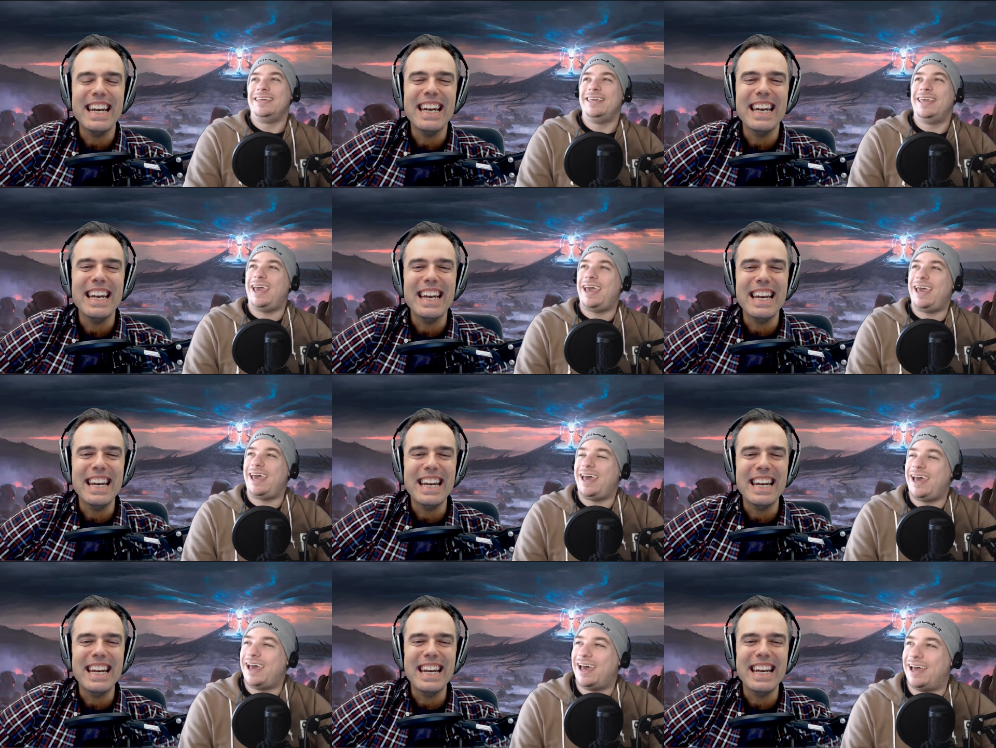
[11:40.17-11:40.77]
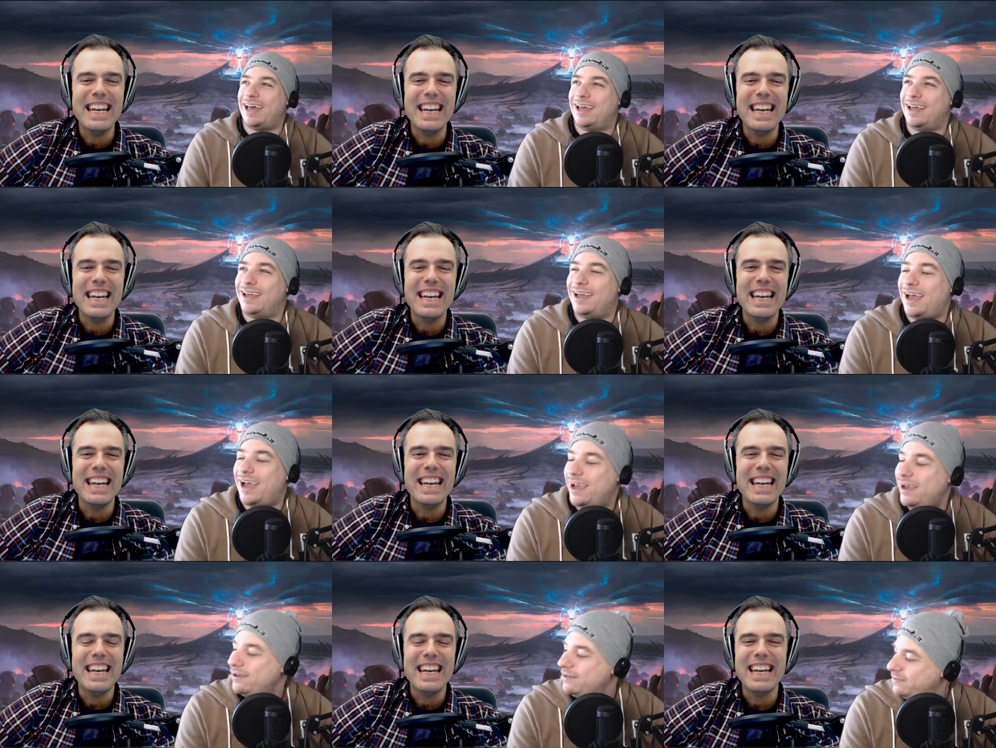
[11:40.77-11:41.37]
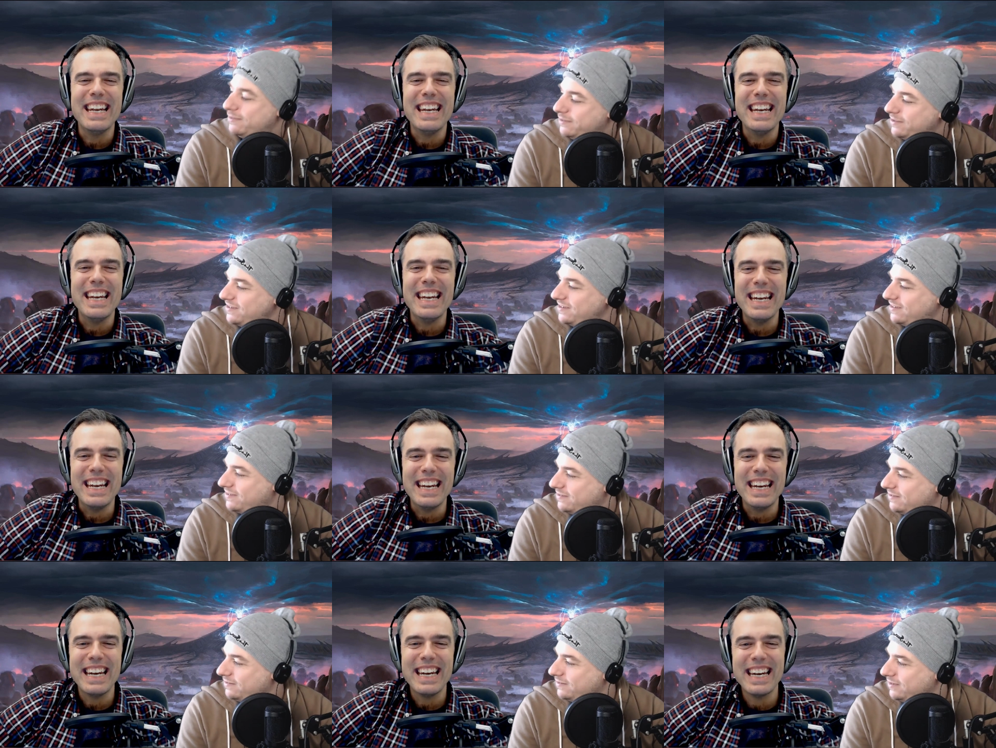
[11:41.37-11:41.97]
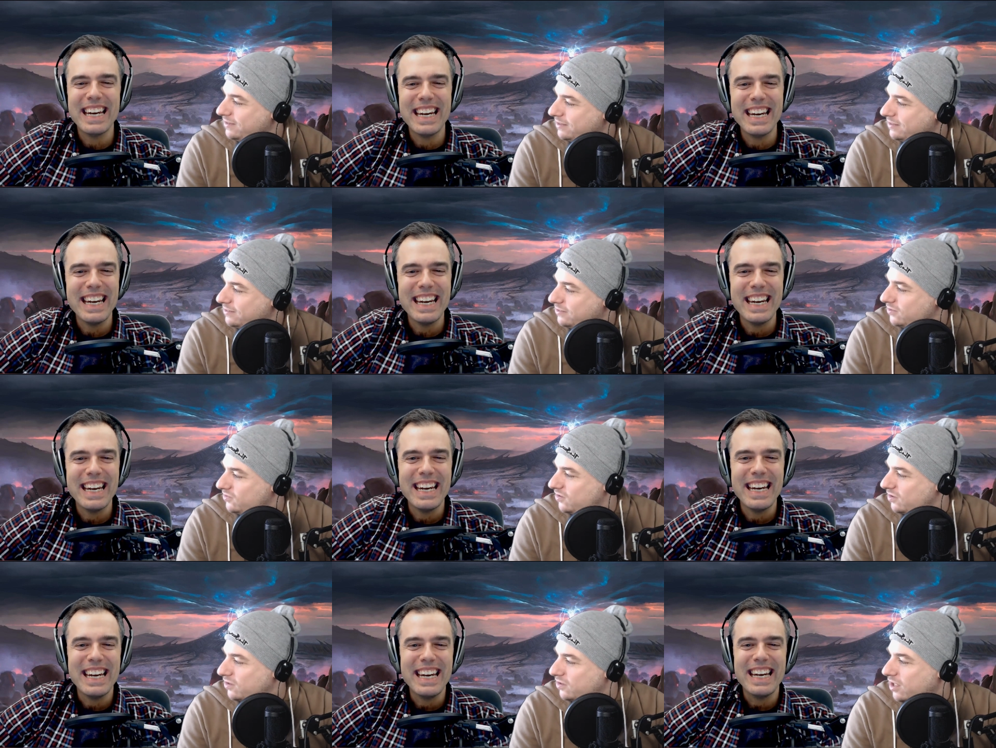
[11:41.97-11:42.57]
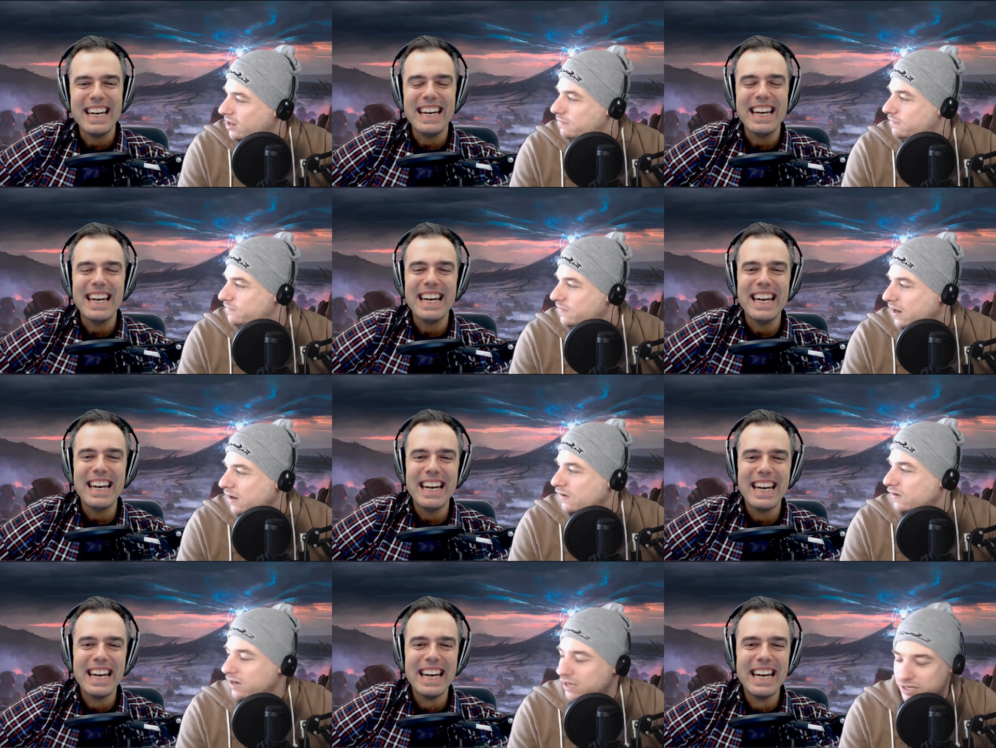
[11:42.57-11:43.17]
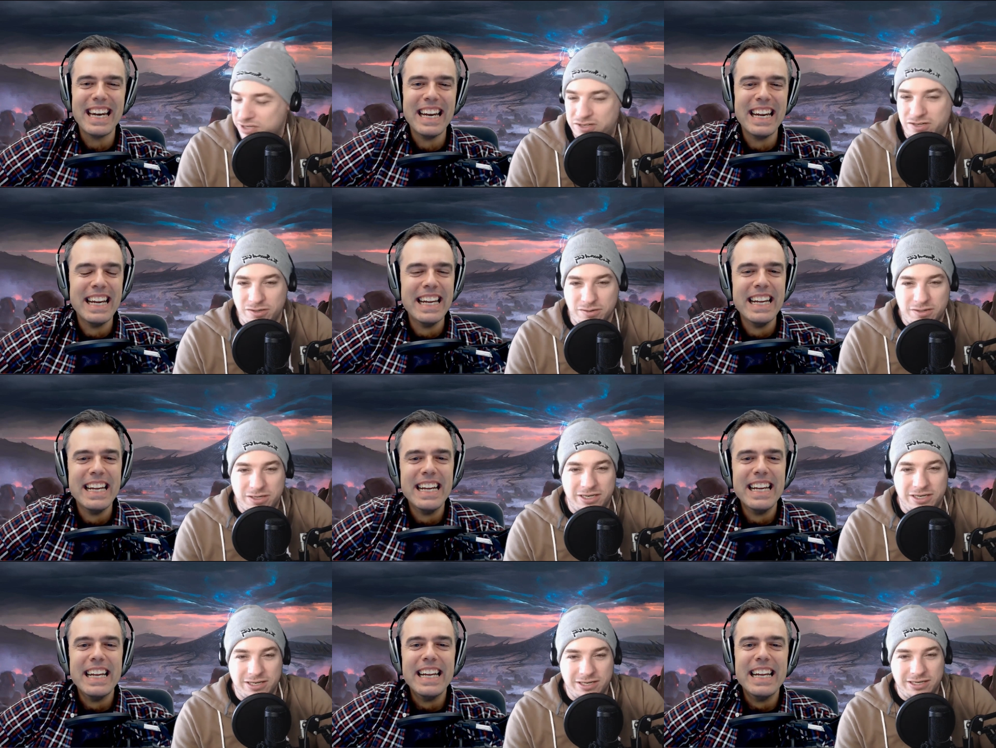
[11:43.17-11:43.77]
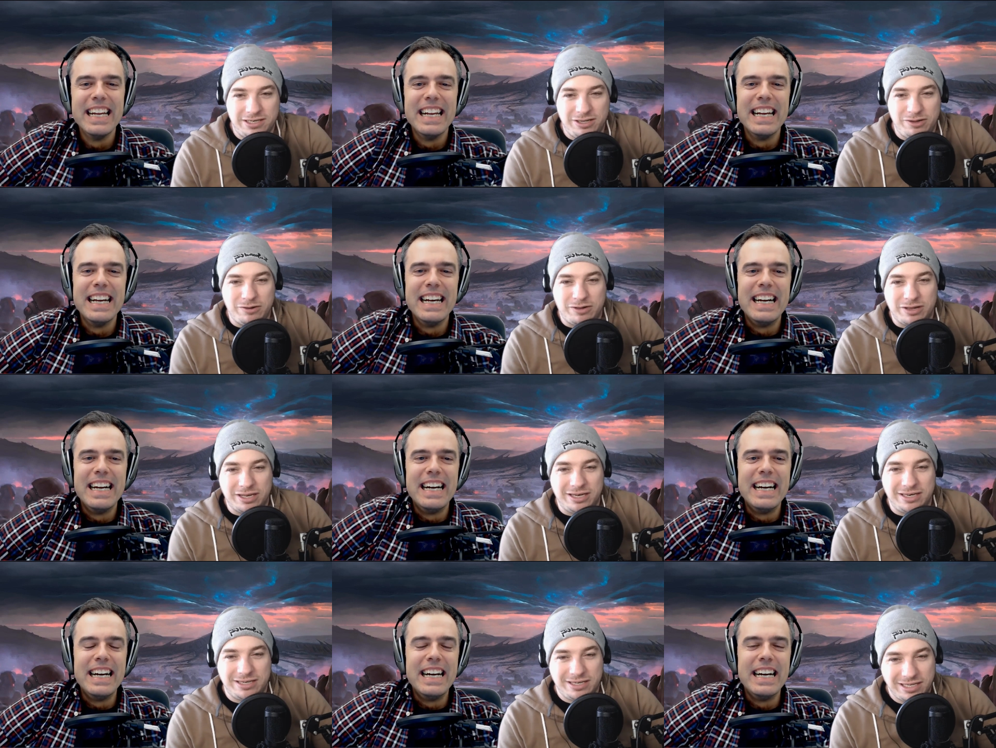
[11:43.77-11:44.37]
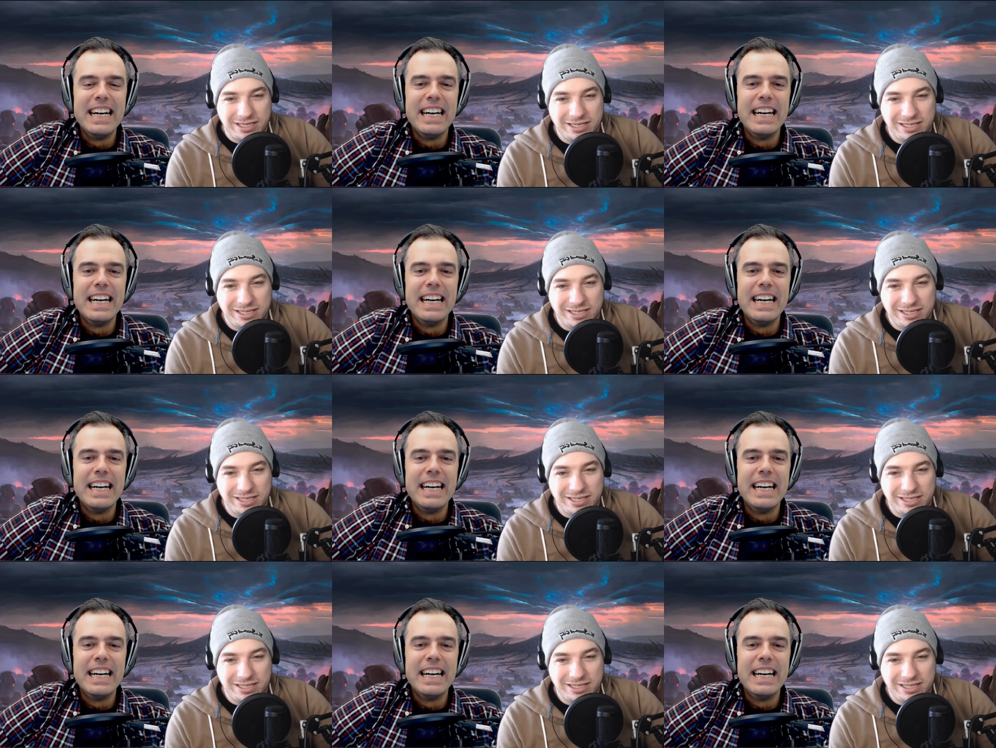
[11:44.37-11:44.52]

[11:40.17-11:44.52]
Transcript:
Speaker 1: yeah I, this is there's a lot of variants you could you could